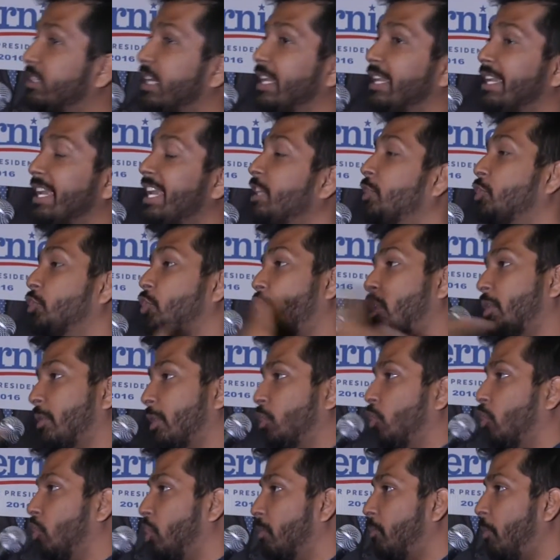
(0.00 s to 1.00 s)
they need to talk
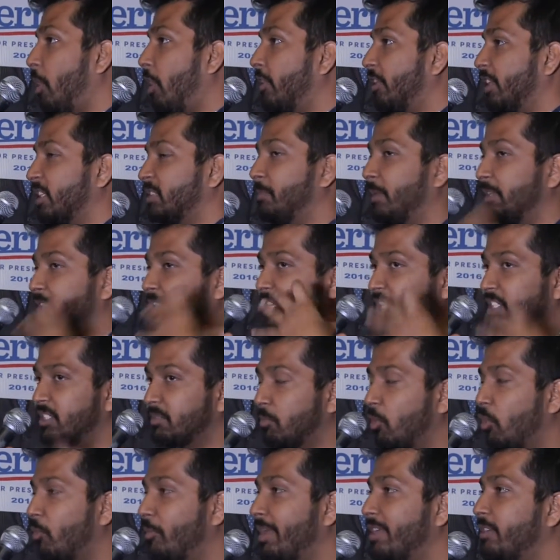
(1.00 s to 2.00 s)
about local politics, but
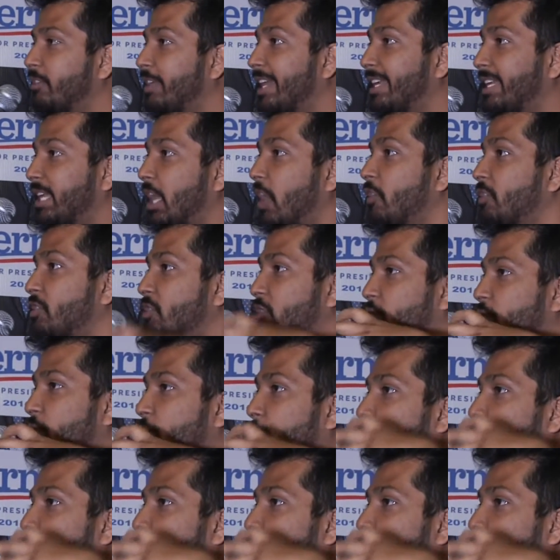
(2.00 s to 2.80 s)
this movement right now was